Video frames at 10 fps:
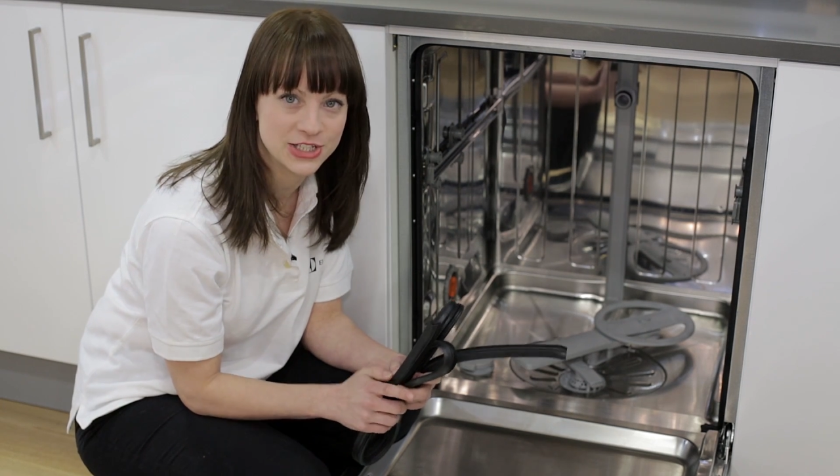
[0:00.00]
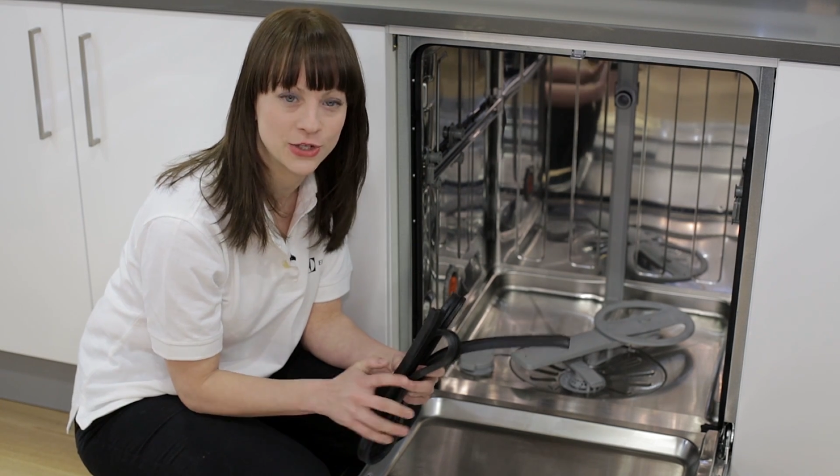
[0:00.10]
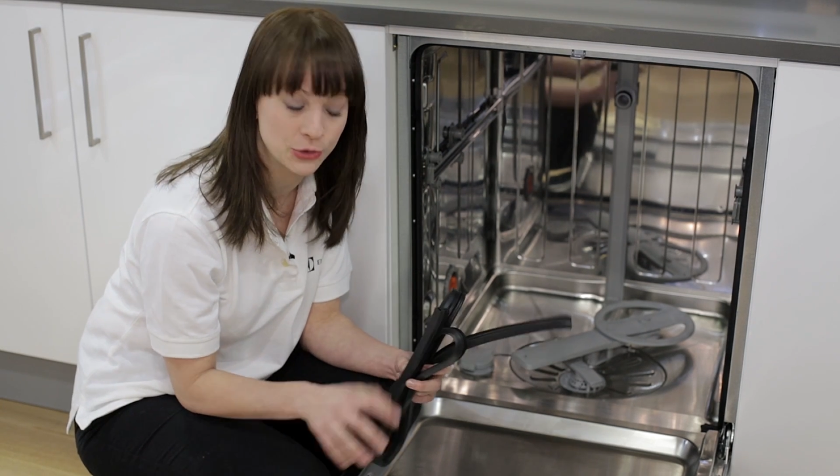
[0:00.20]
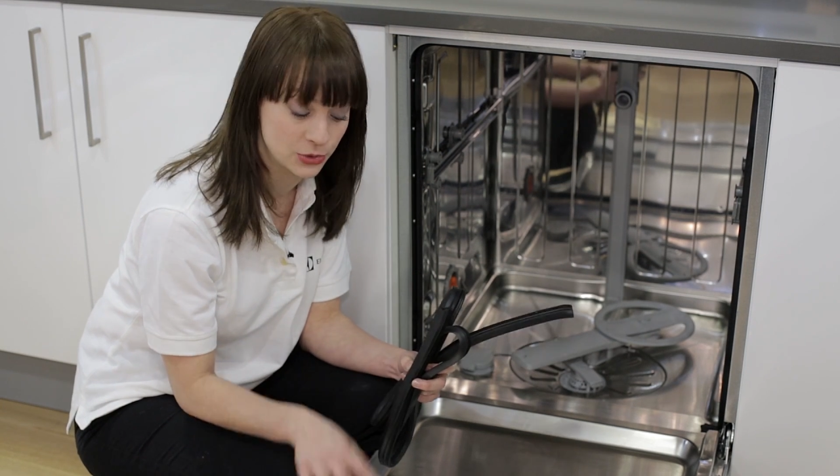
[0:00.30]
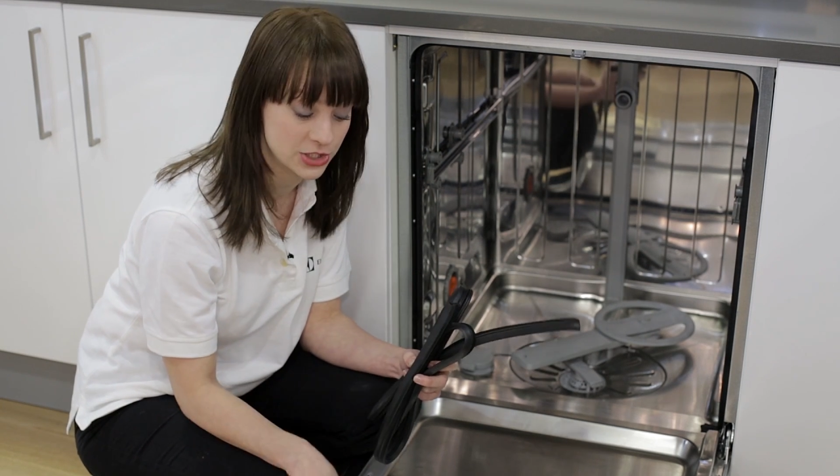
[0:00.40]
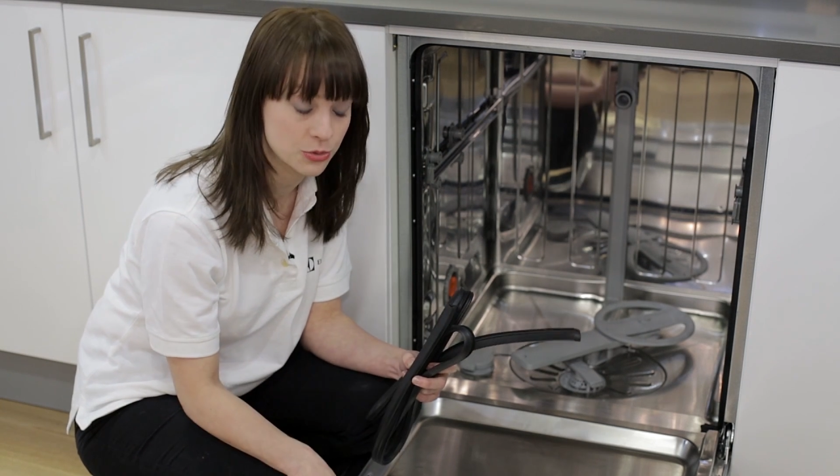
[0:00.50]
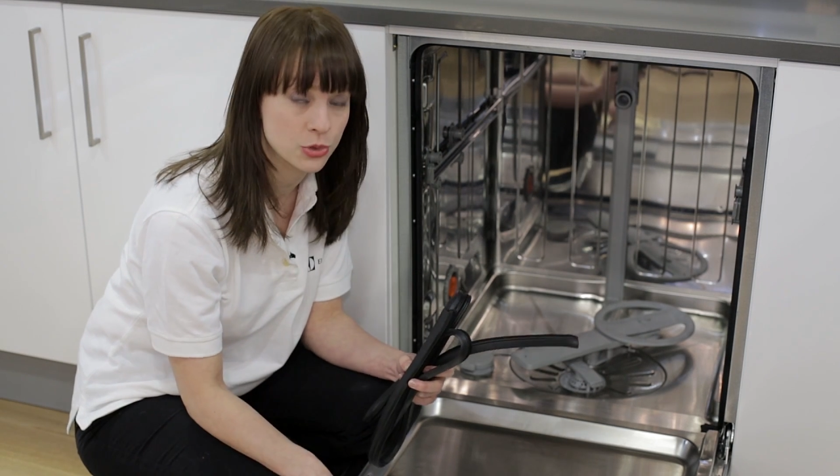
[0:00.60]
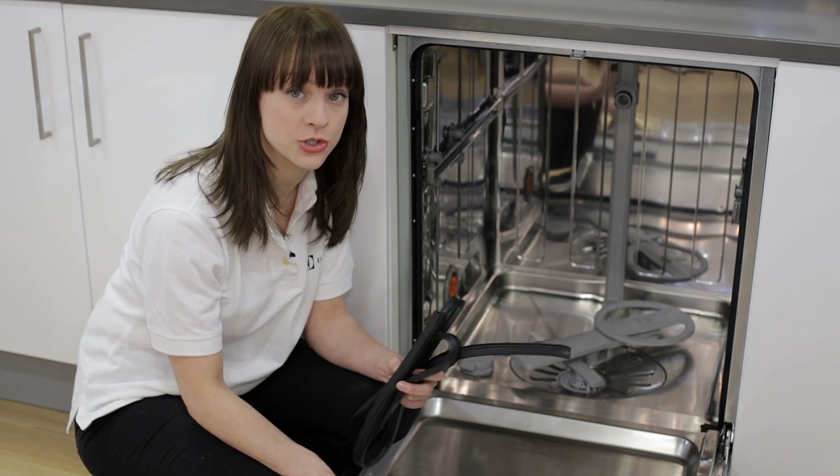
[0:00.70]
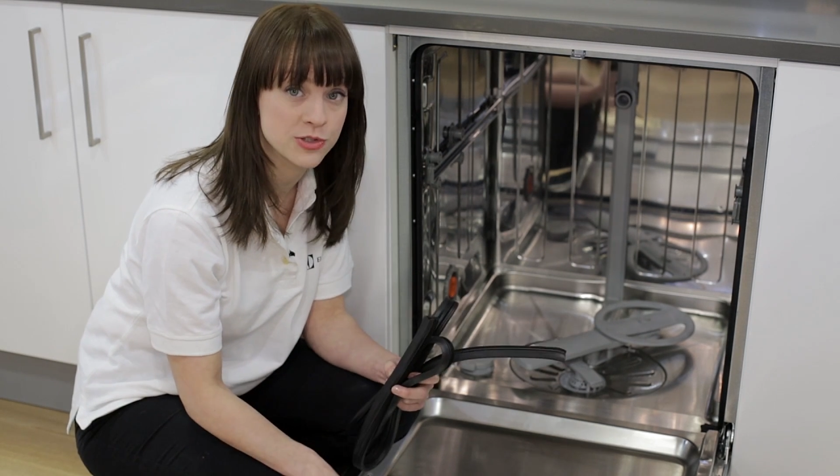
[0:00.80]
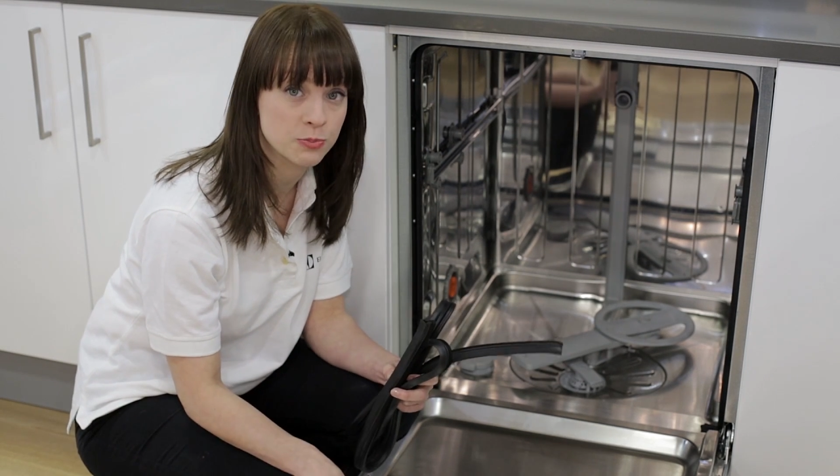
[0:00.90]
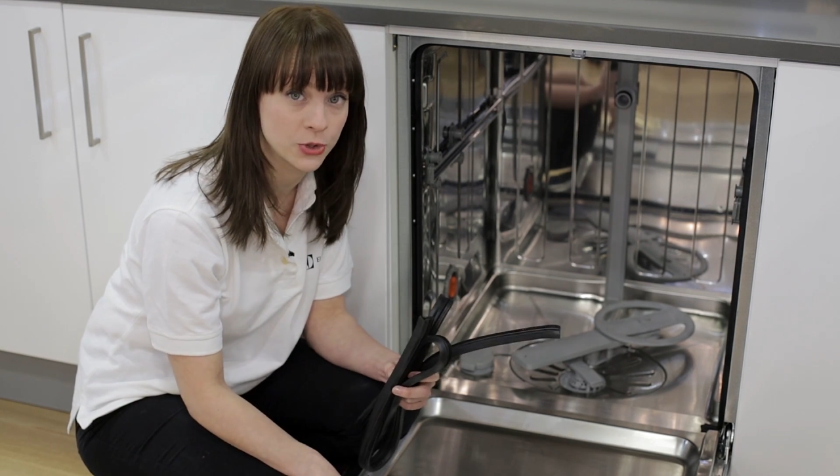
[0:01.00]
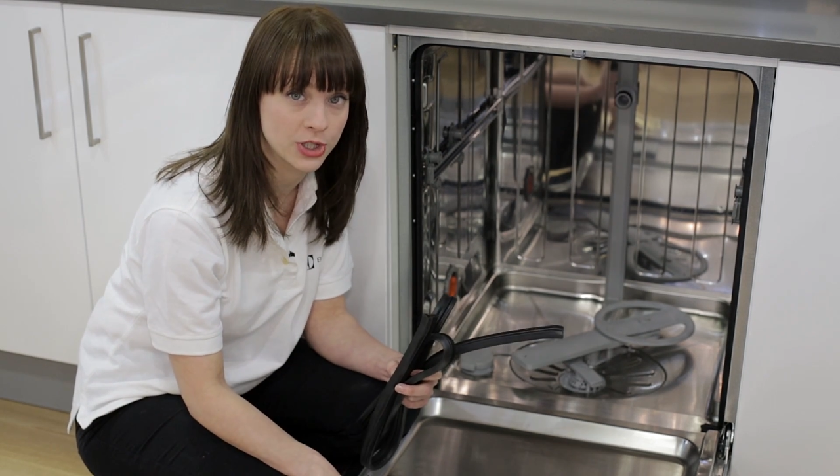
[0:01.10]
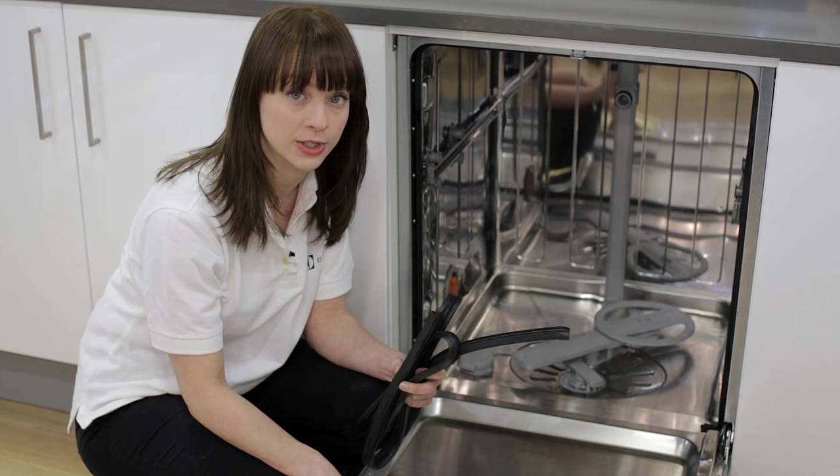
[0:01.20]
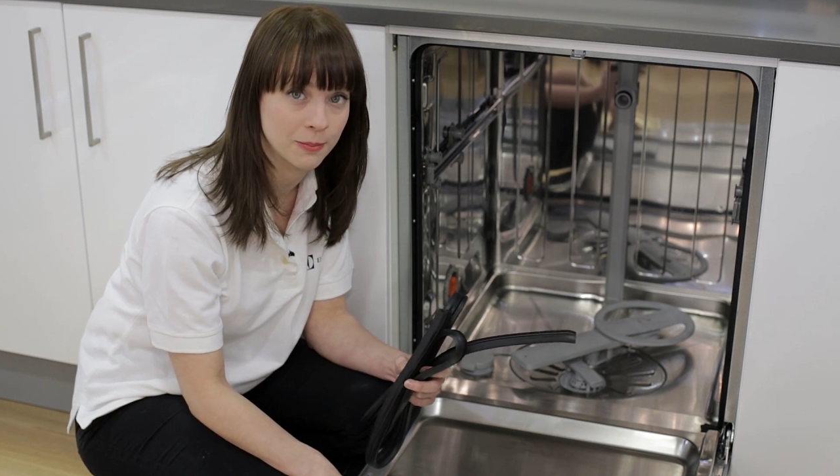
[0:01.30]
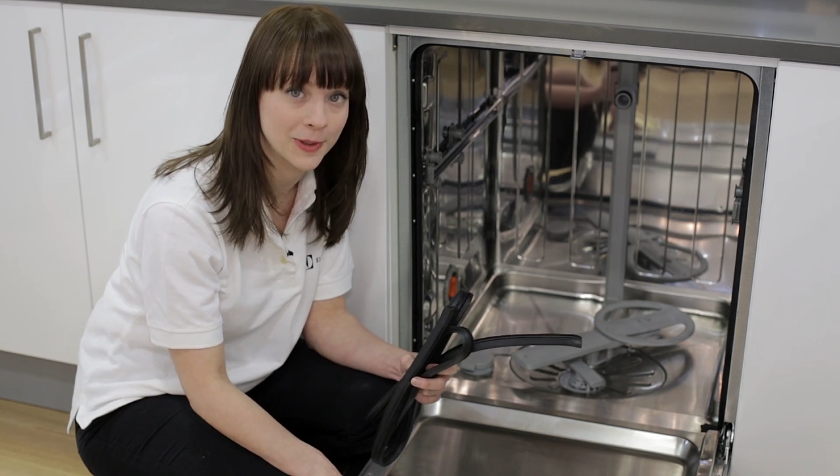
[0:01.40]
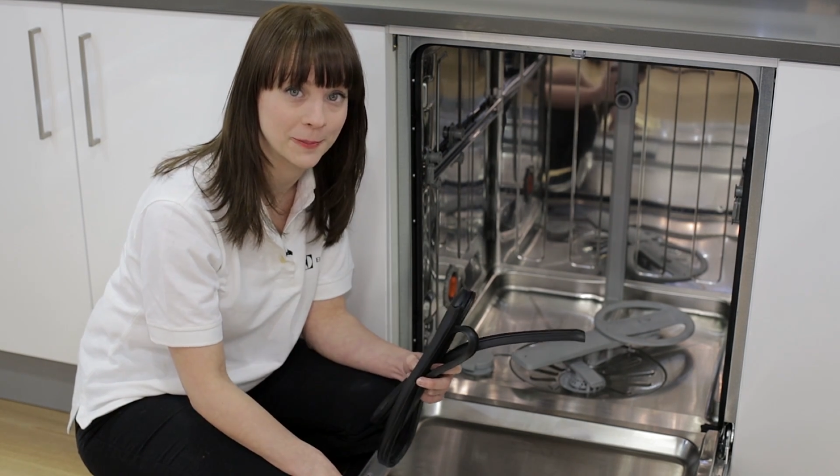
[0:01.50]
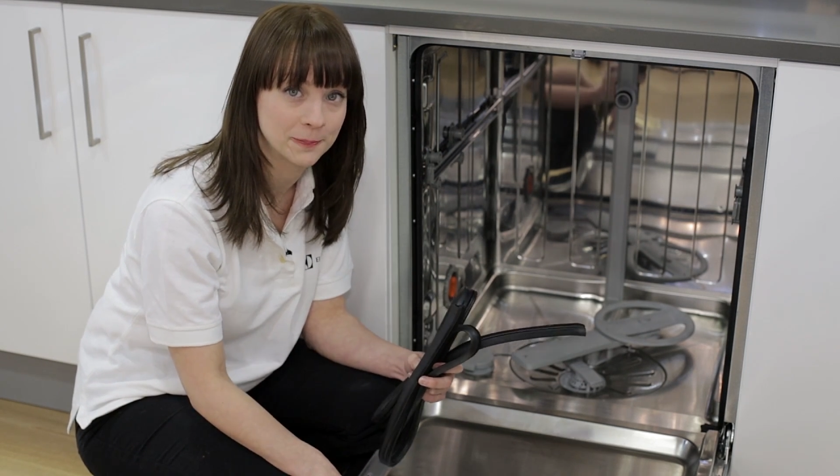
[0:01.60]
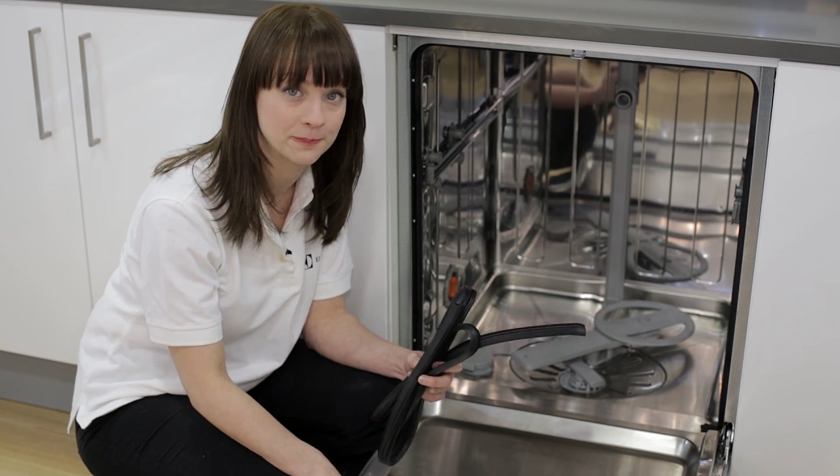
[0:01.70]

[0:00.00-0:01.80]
to know your dishwasher's product number.